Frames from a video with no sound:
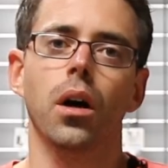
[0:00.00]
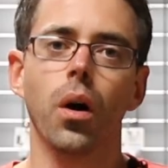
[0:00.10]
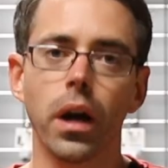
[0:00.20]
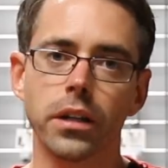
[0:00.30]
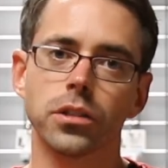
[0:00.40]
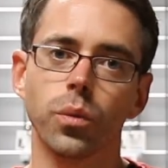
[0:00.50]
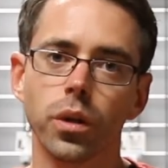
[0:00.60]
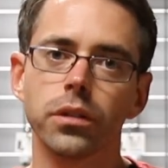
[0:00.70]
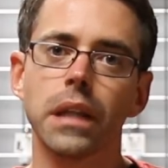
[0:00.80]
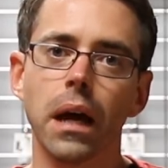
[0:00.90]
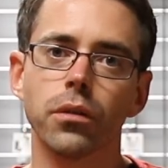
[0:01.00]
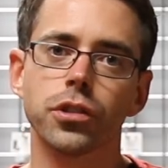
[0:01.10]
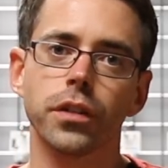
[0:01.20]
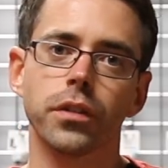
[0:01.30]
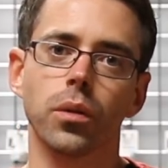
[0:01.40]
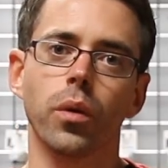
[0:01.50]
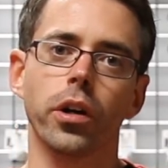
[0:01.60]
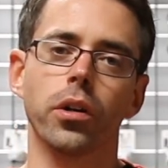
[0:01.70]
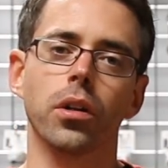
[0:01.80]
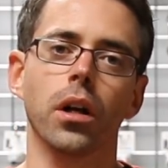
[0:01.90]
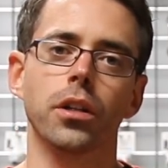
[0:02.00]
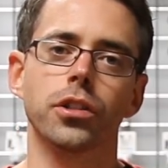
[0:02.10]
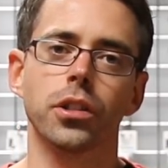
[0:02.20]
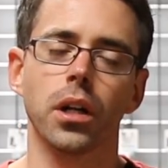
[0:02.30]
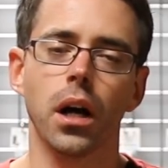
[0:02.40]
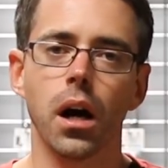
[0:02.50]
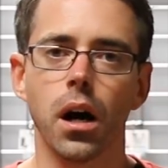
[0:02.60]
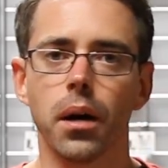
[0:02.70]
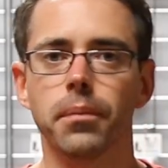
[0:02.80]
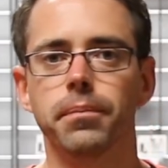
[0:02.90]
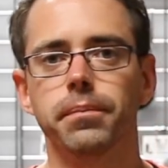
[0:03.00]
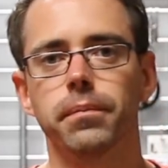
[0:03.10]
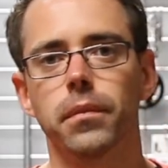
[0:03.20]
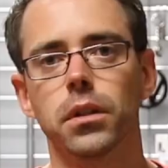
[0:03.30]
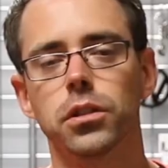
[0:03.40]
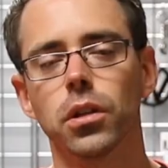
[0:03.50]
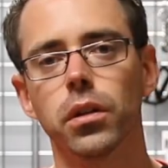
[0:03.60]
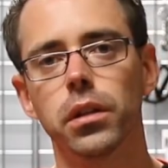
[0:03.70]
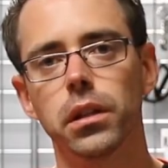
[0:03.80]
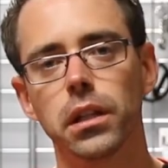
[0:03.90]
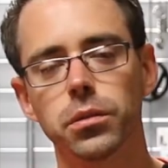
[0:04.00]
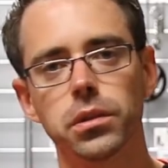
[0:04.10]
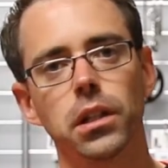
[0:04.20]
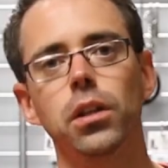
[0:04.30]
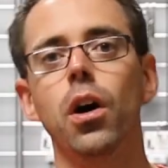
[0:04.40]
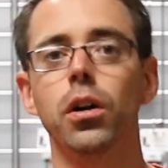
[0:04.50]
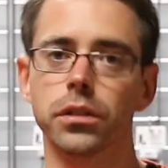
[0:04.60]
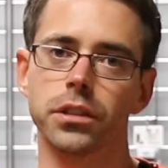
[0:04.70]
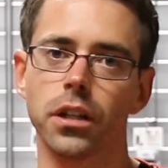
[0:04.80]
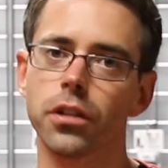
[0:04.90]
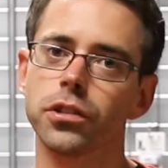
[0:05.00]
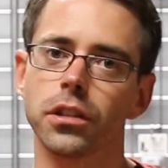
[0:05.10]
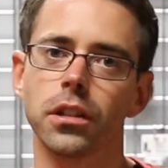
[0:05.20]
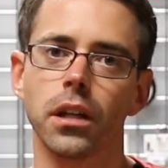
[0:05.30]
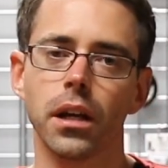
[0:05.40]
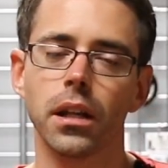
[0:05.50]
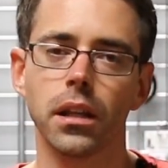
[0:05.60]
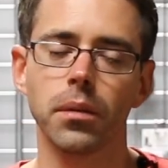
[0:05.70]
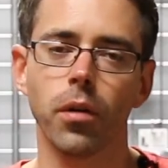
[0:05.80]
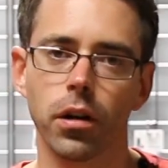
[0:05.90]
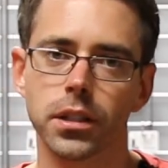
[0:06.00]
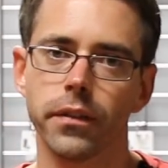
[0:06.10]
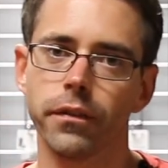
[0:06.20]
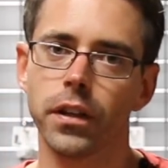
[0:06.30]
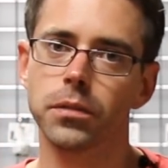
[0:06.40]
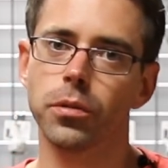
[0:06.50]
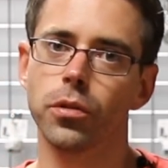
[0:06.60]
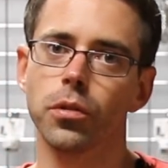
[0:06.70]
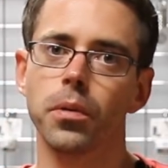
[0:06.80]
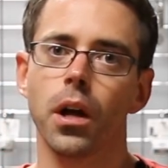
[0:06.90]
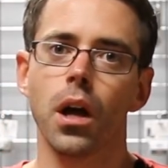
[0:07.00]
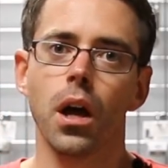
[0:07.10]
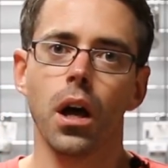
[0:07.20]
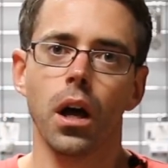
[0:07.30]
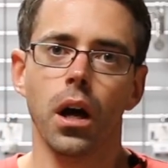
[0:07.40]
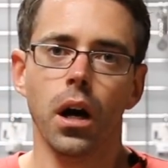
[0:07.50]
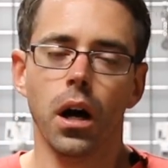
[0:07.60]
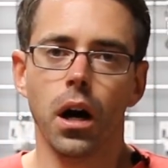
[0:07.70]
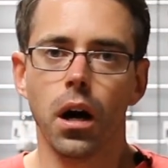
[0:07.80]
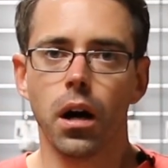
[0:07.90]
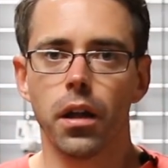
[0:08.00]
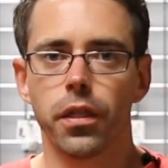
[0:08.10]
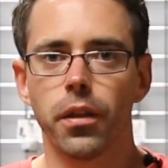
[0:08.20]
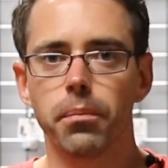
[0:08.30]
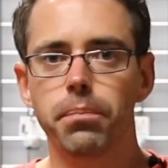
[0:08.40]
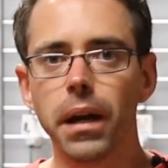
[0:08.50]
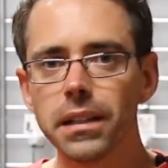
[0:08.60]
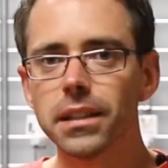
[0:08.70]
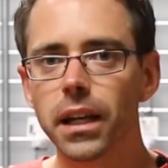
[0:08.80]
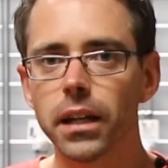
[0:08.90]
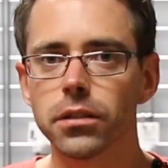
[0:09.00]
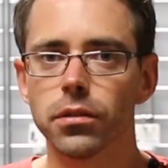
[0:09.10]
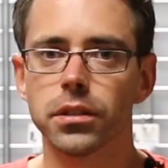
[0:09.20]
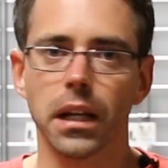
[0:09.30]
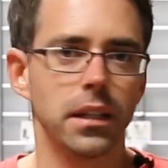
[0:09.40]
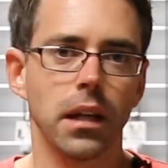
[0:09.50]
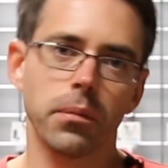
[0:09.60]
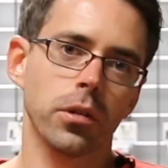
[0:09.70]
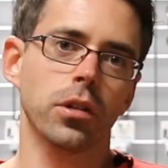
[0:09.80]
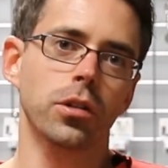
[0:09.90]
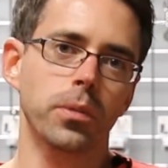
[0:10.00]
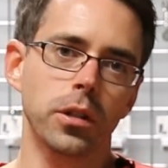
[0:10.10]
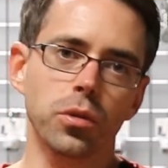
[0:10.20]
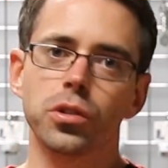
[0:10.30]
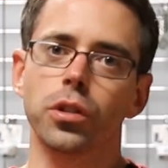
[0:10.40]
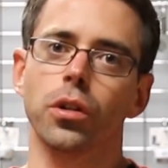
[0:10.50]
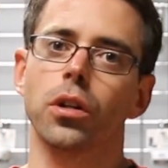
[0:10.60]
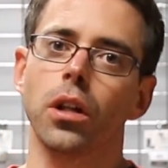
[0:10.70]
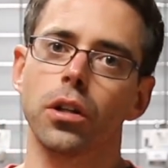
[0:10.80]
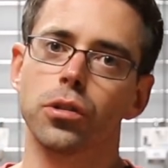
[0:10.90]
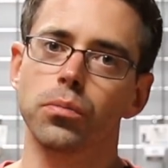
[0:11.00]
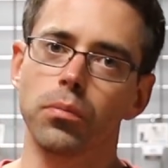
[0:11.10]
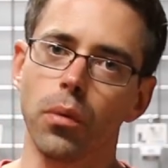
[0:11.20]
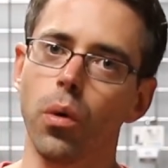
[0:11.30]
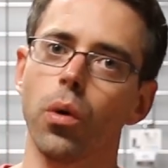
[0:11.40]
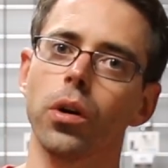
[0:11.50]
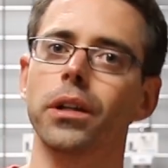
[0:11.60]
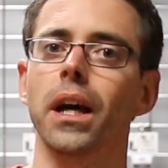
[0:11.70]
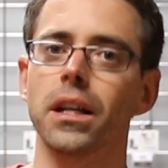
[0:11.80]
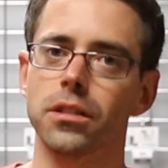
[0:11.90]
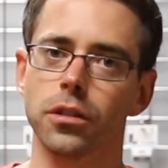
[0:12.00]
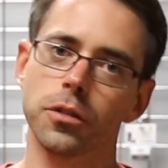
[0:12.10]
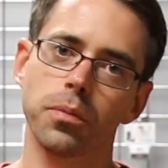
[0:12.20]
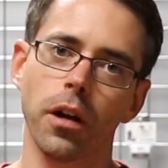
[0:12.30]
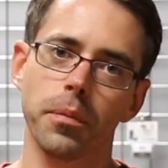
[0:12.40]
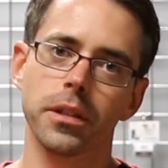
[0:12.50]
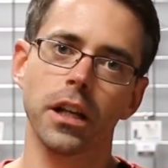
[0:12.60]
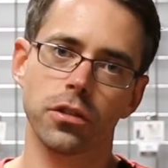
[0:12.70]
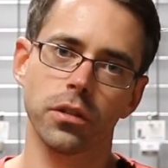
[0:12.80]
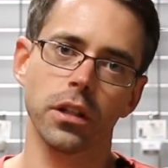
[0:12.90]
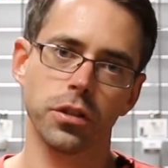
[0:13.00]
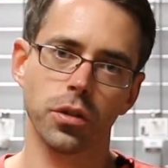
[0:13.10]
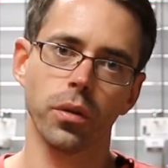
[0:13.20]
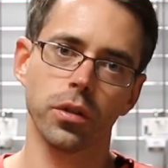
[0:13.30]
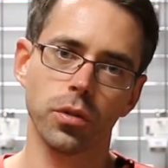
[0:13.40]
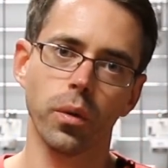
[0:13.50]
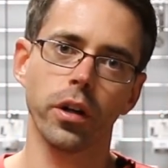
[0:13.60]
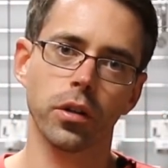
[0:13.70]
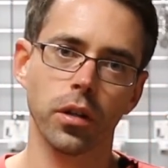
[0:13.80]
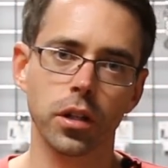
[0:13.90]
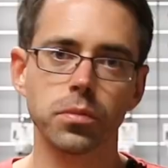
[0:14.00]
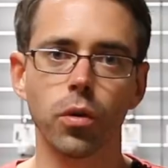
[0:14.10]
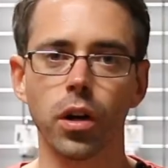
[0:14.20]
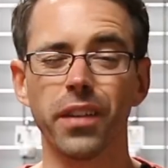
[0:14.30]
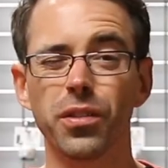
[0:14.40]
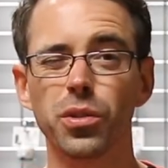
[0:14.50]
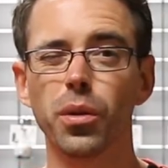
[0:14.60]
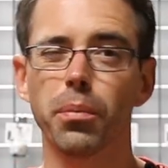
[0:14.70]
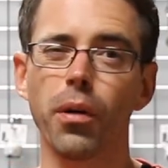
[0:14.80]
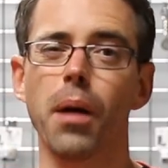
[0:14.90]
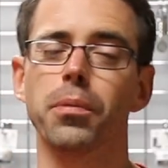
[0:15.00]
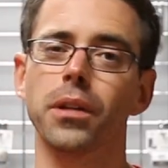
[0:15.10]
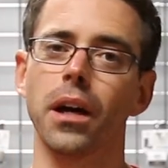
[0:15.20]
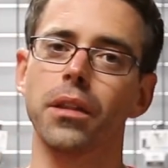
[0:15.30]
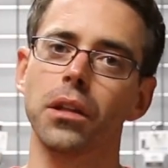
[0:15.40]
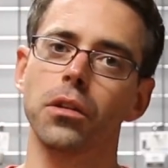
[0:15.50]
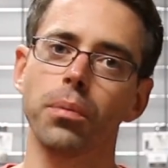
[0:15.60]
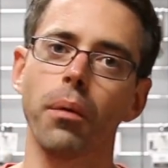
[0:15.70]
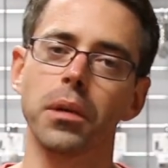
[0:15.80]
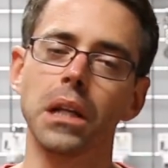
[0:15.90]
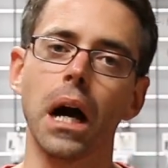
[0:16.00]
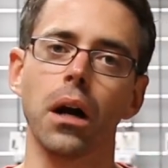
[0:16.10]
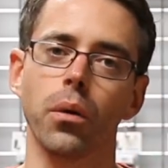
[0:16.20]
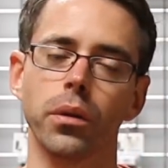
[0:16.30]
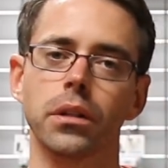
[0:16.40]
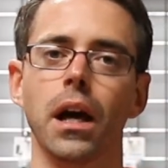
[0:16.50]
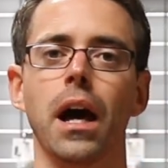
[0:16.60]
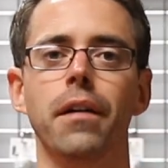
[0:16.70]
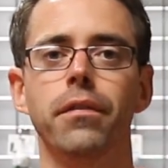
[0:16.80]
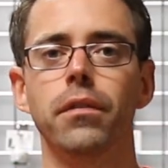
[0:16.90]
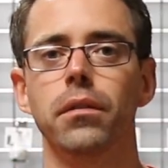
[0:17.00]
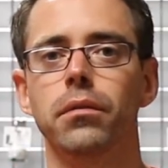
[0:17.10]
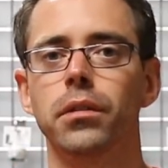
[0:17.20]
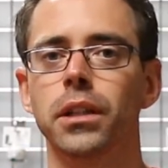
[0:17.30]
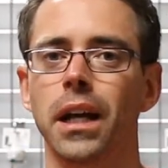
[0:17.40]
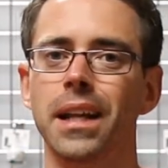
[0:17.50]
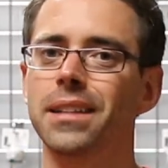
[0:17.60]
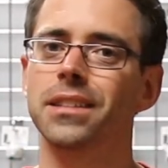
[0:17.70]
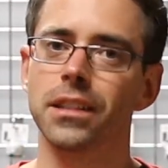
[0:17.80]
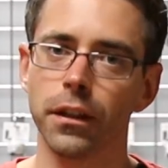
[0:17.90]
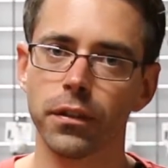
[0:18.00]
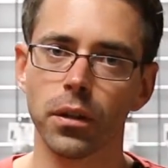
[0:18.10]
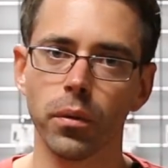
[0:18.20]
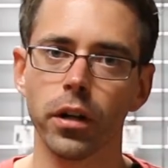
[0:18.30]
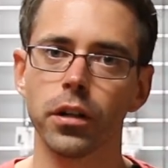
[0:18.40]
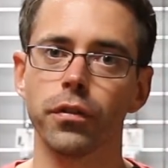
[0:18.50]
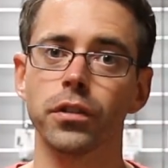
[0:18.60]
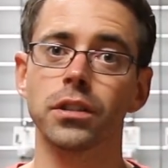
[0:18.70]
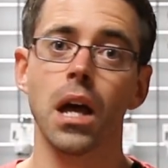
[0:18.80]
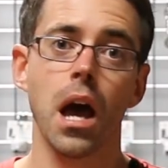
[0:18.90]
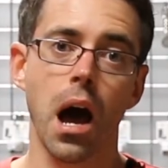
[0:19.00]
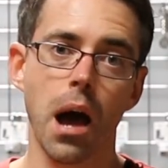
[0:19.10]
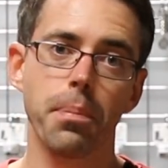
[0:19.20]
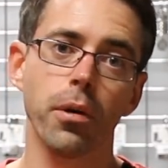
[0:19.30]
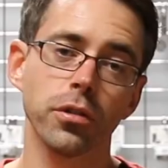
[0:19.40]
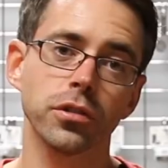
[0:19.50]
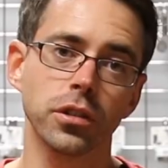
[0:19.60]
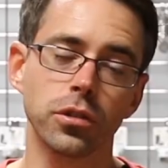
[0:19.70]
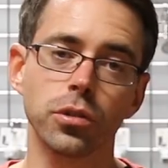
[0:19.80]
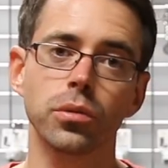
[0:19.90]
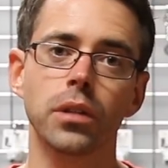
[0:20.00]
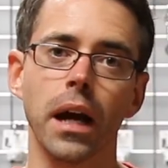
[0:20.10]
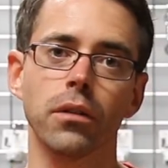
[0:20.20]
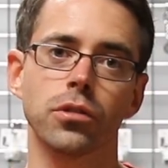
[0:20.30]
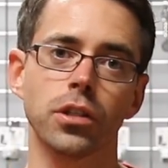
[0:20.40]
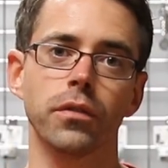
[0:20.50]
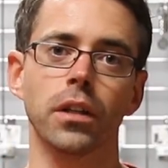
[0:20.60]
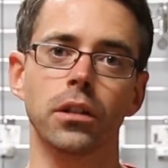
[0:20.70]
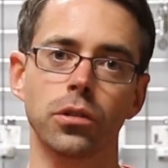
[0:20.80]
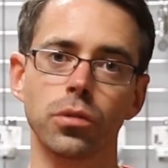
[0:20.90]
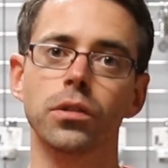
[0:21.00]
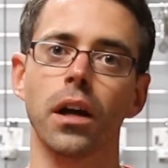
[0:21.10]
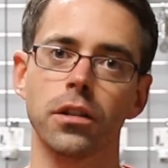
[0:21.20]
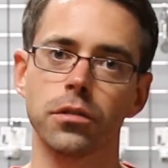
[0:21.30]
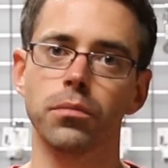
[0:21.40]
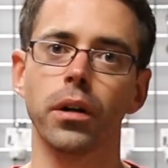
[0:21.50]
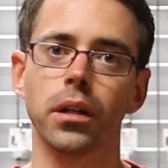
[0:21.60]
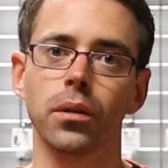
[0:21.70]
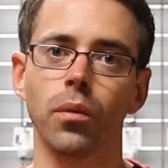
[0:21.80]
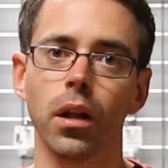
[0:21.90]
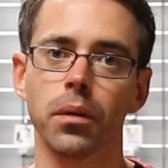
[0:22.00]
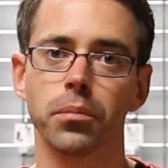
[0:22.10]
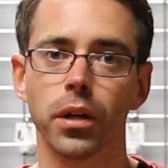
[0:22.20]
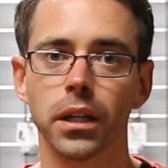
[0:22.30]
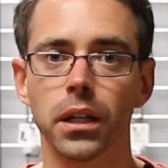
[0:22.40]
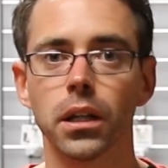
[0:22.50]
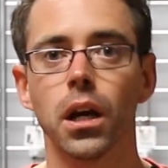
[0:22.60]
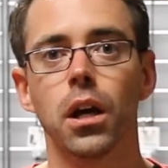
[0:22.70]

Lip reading: Okay, so will downshifting wear your clutch? So this was a long discussion in the Mark 7 Facebook group. The basic answer is anytime you're going to be using your clutch more, yes, there's probably potential that it's going to wear your clutch more. If you do it properly, I think you're probably not going to have really any significant wear difference. I personally do downshift and use engine braking while I'm braking.